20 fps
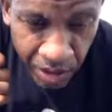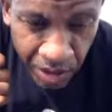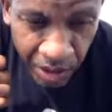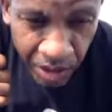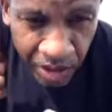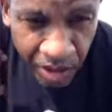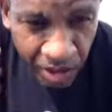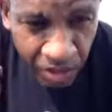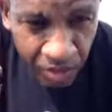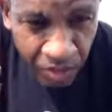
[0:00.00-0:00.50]

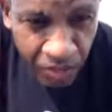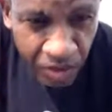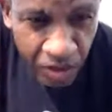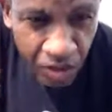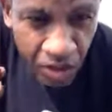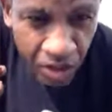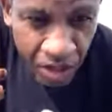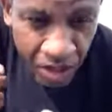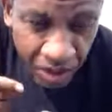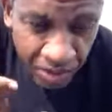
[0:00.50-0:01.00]
And then we're
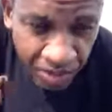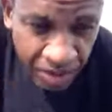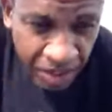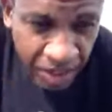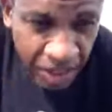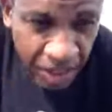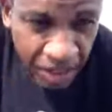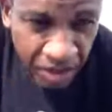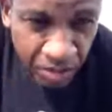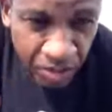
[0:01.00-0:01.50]
going to come
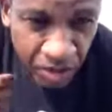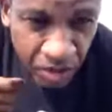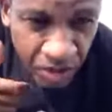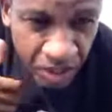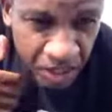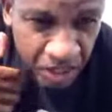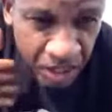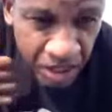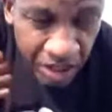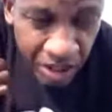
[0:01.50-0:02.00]
together, we're going
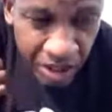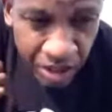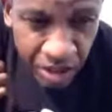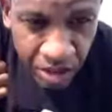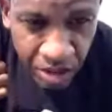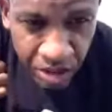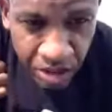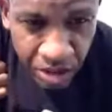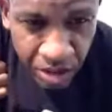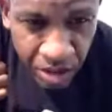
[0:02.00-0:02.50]
to eat,
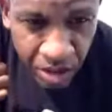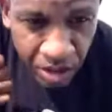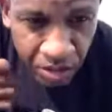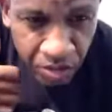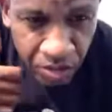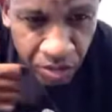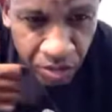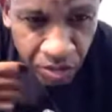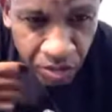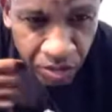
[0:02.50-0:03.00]

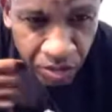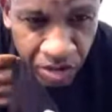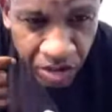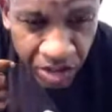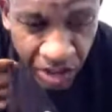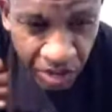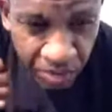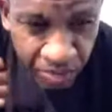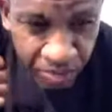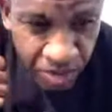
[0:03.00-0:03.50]
we're going to
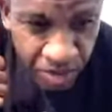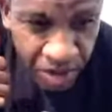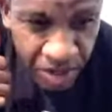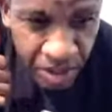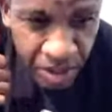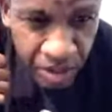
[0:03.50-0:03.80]
celebrate.